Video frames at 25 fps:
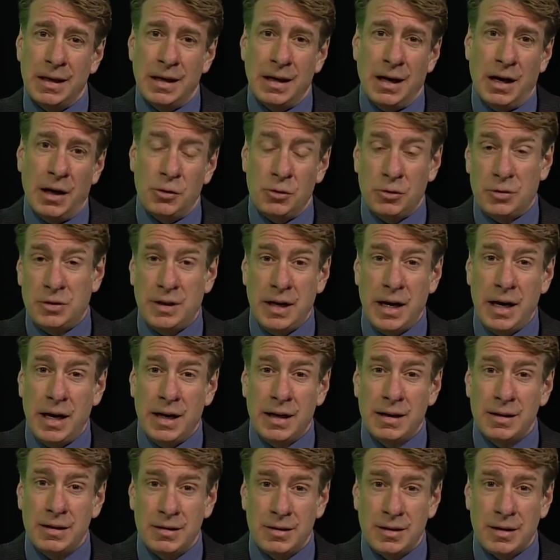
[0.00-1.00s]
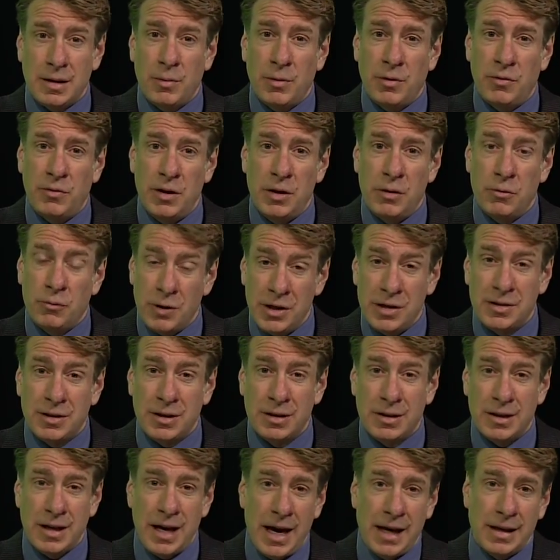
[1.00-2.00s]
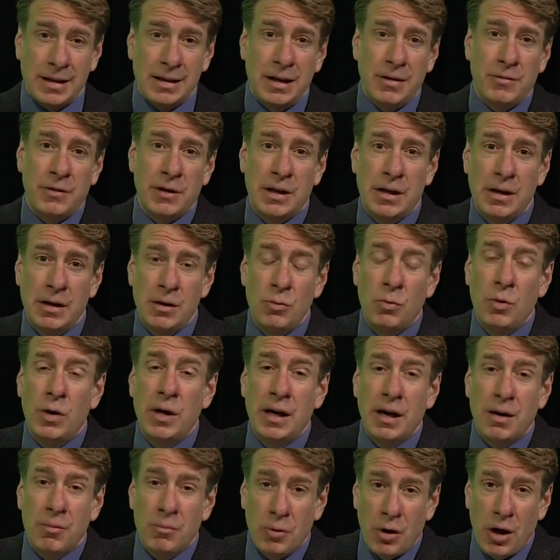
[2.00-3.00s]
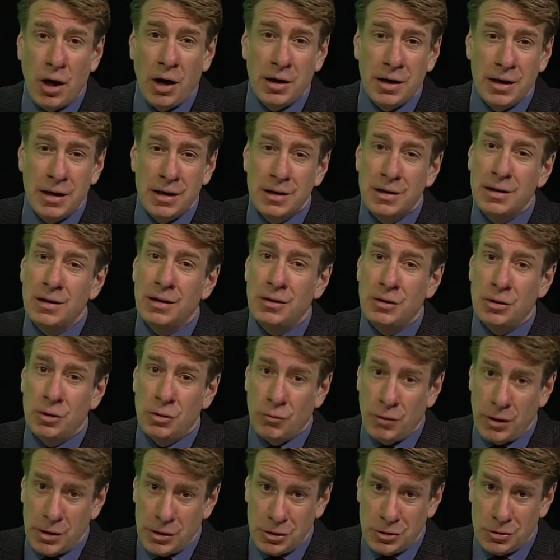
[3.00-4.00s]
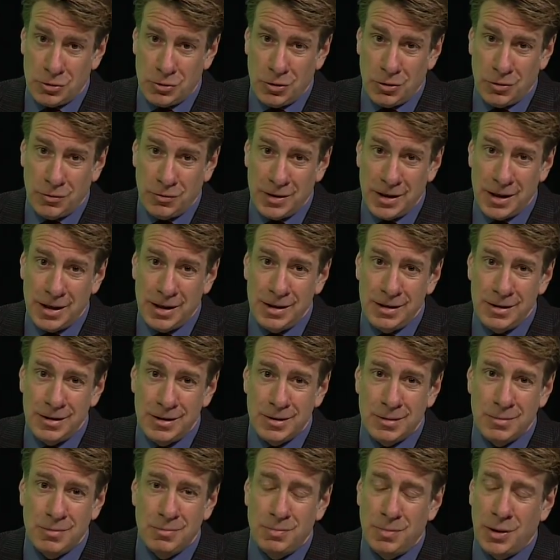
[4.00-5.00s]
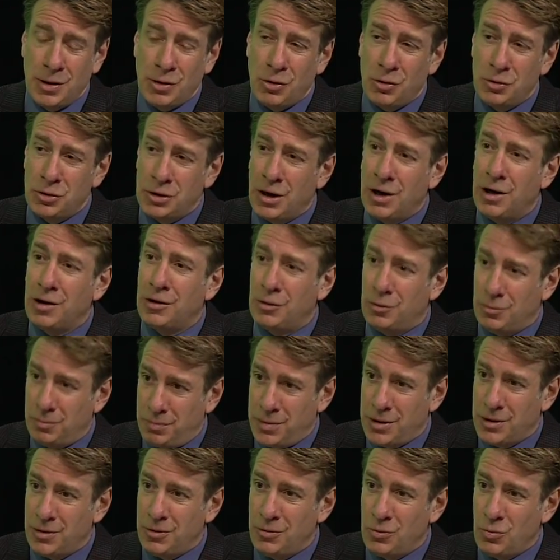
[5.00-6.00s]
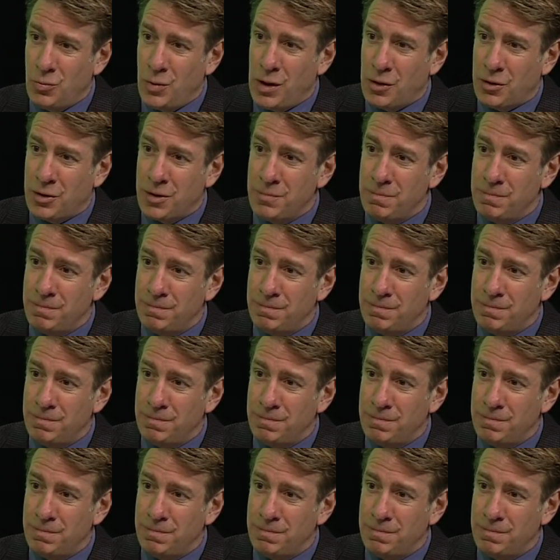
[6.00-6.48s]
understand some of the recent activity, we have brought in the Register of Deeds, Bill O'Donnell. Bill, welcome.